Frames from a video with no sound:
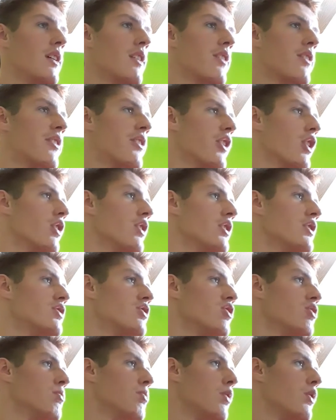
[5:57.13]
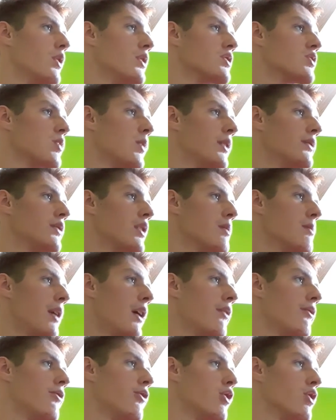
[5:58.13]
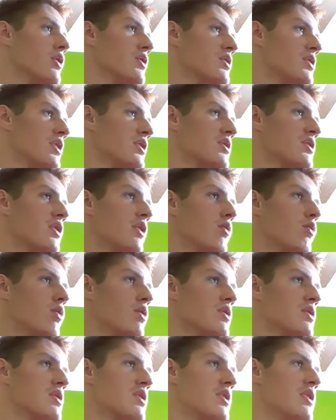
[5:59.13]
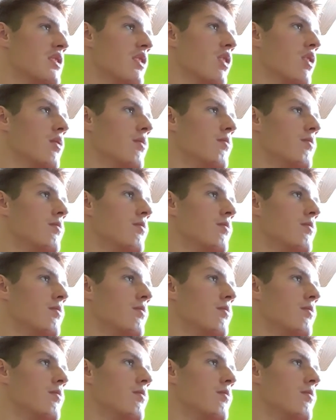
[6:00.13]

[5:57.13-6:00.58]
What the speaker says: 32 points, 1 rebound, 4 assists, and 1 steal.